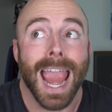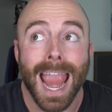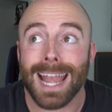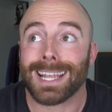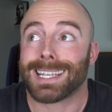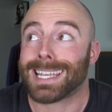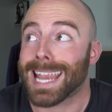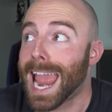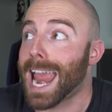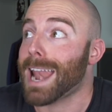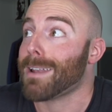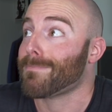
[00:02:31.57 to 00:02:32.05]

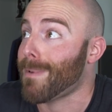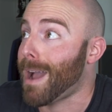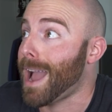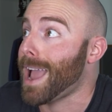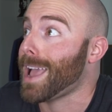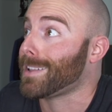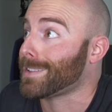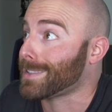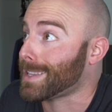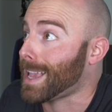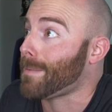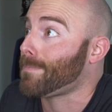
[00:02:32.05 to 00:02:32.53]
and 10
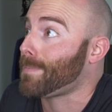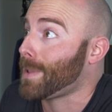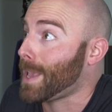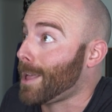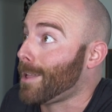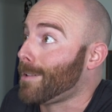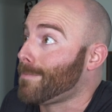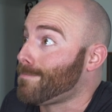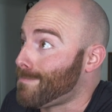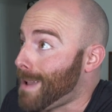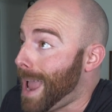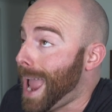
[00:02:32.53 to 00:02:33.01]
miles
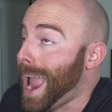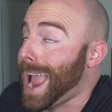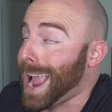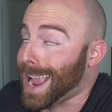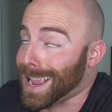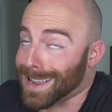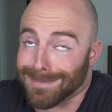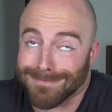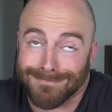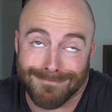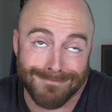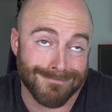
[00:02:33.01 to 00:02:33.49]
uphill
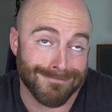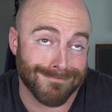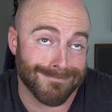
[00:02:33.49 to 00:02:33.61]
back.